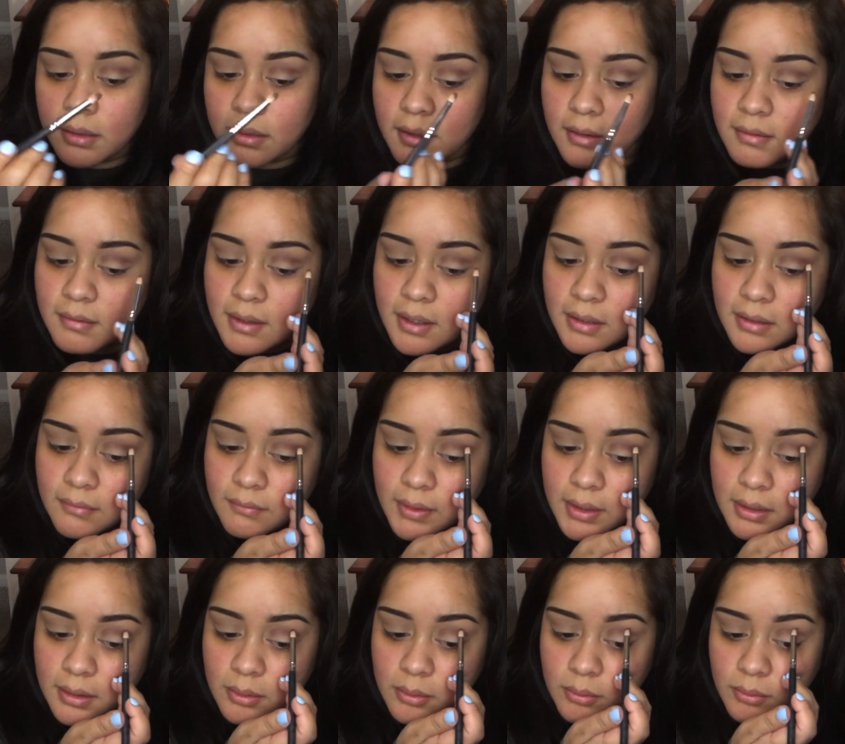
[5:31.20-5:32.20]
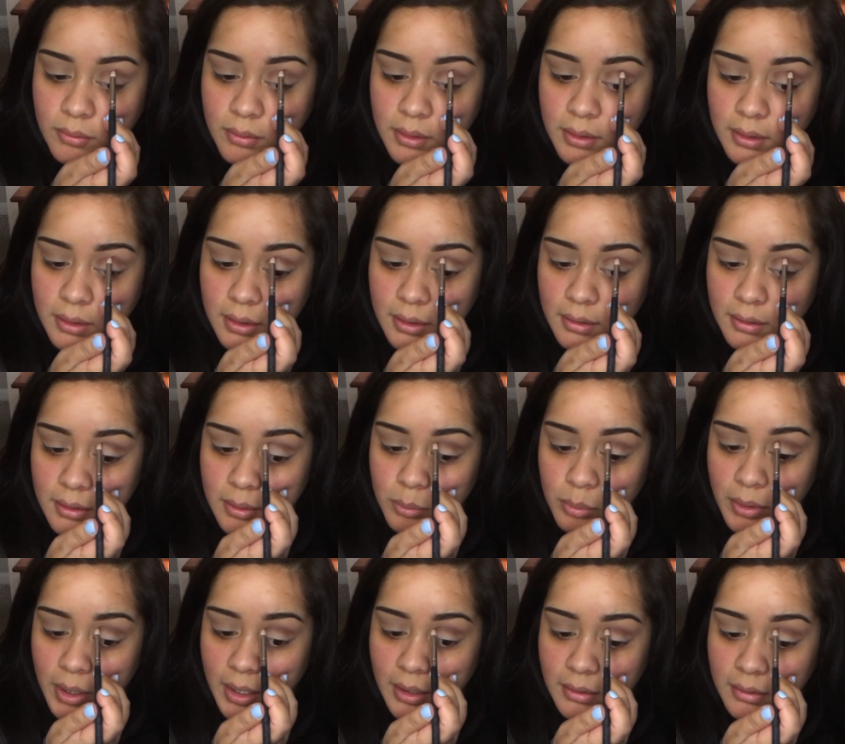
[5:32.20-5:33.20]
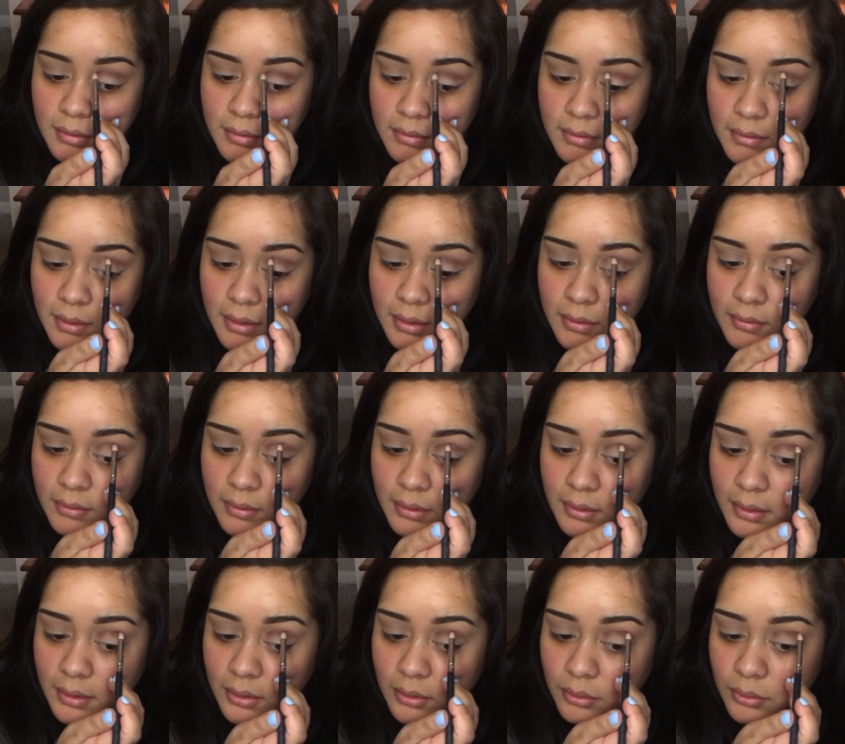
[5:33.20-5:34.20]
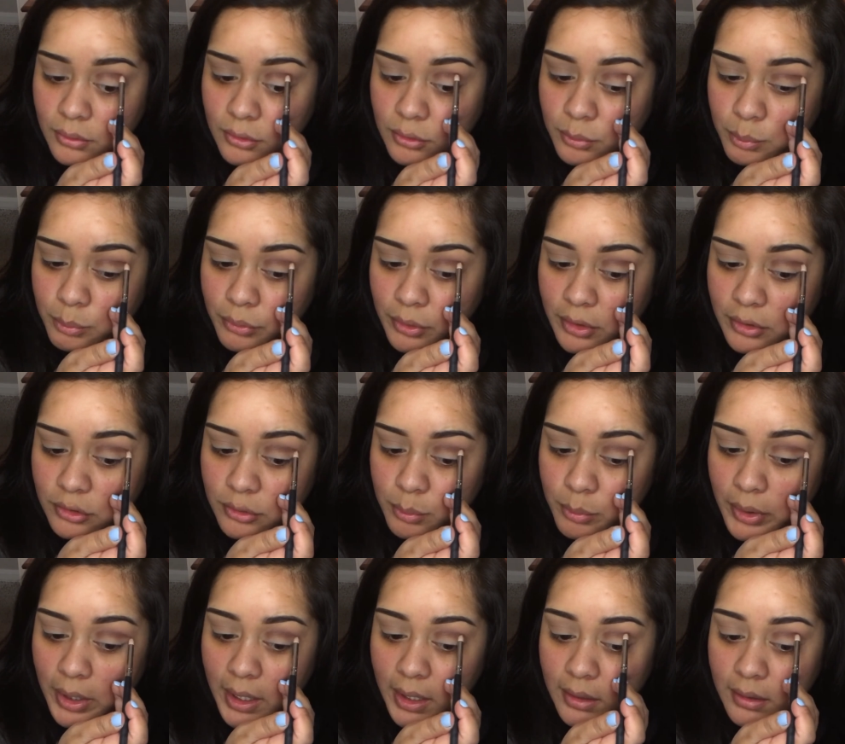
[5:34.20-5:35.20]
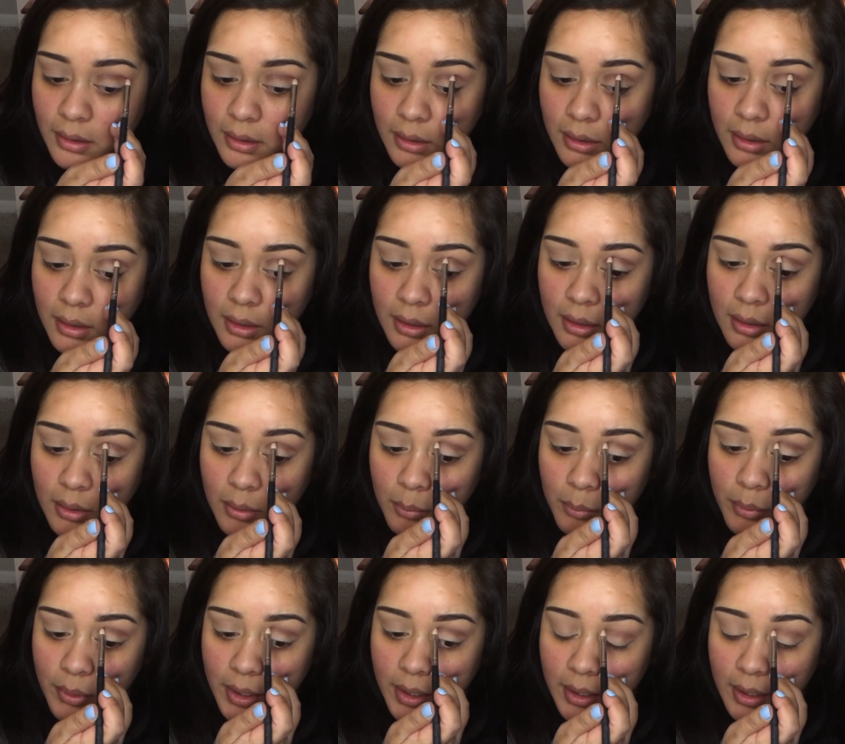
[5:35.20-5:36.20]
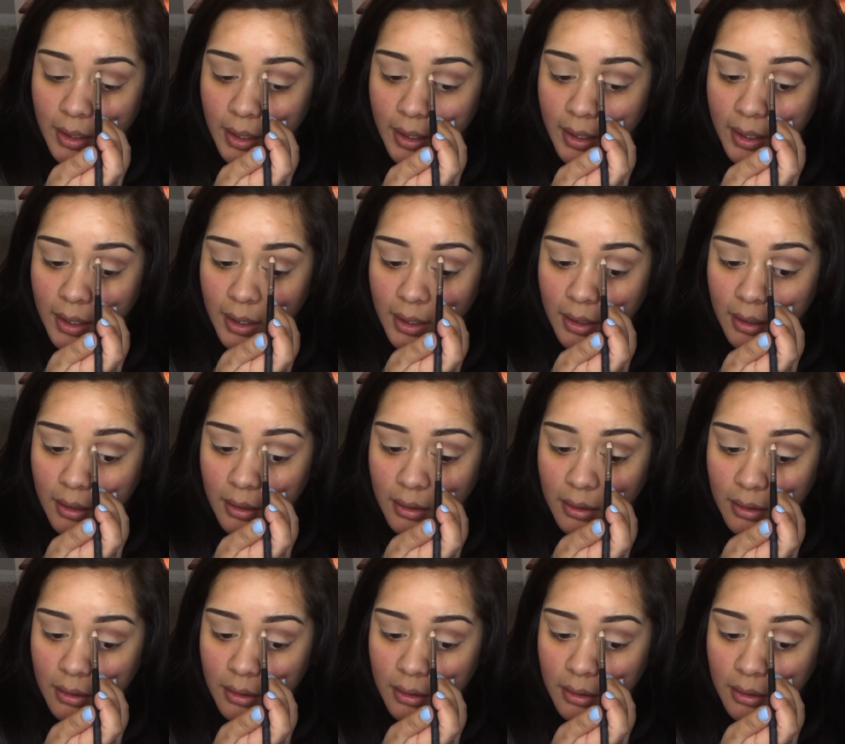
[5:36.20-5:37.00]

It's kind of like an indie brand. It's not a huge brush brand, but I